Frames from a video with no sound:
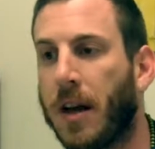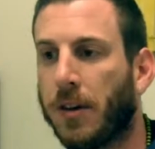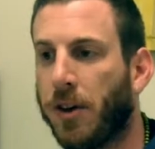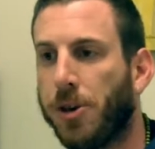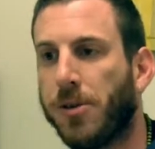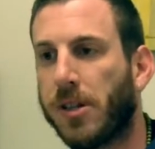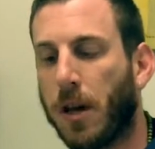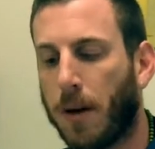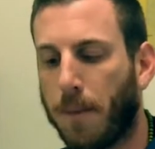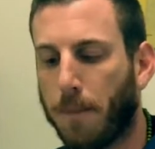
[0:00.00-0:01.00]
doctor uses a
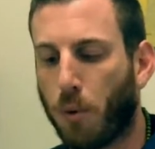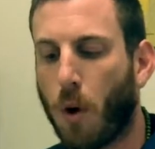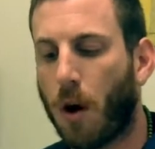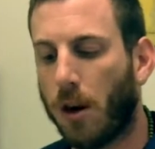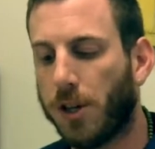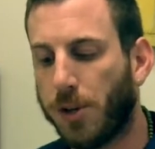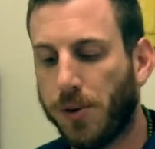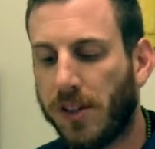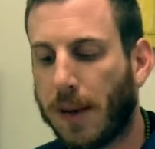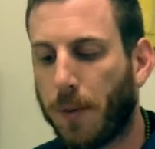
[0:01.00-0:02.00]
prong to
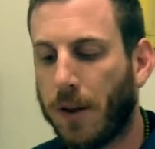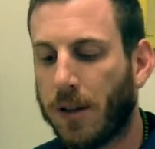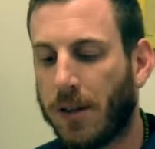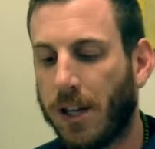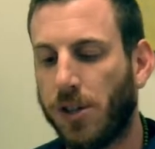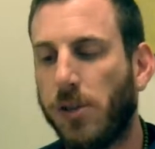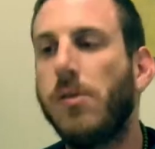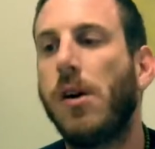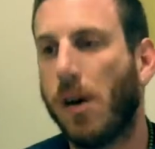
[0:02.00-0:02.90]
separate the tissue,